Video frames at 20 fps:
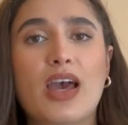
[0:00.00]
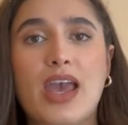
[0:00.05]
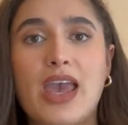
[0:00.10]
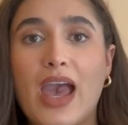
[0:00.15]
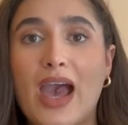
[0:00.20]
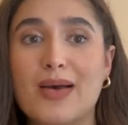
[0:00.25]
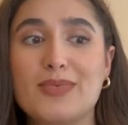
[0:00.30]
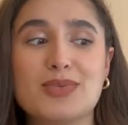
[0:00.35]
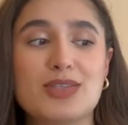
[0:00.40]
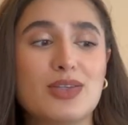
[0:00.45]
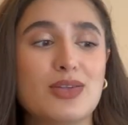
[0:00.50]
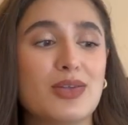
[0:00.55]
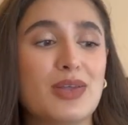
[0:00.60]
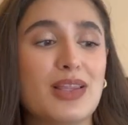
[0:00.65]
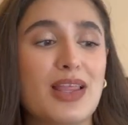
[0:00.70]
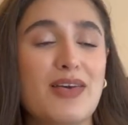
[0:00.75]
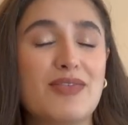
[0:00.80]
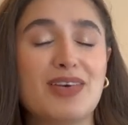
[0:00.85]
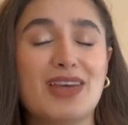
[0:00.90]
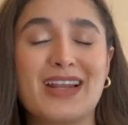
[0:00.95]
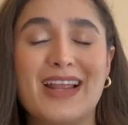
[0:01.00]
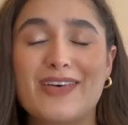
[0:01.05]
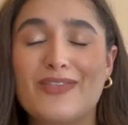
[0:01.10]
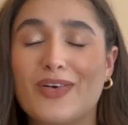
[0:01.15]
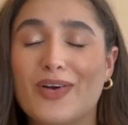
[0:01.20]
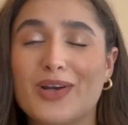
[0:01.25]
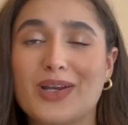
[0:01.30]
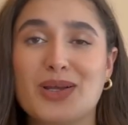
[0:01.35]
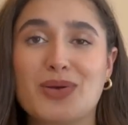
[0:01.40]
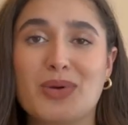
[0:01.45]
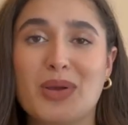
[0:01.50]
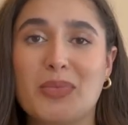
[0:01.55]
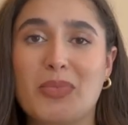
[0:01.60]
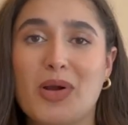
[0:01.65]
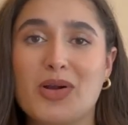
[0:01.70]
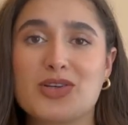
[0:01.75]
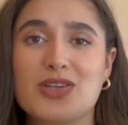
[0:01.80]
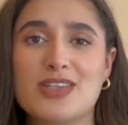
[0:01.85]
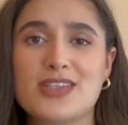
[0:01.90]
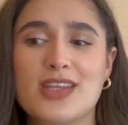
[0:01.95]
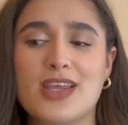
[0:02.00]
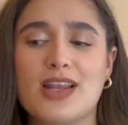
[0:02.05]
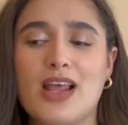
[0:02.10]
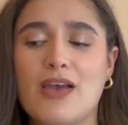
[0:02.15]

I absolutely love it. I've already repurchased it.